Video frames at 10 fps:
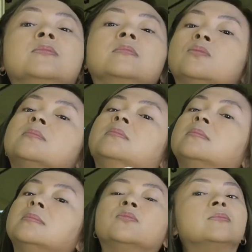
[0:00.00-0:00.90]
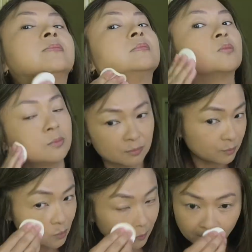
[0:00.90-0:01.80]
dab some
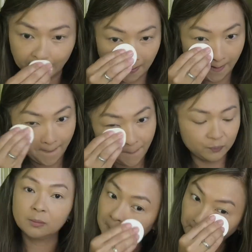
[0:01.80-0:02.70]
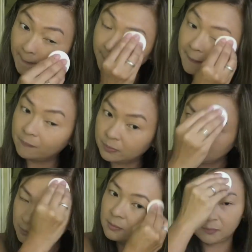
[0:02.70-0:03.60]
product on my face to
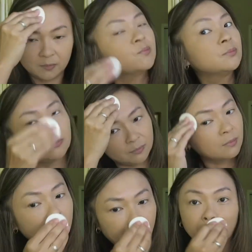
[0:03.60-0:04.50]
evenly cover it.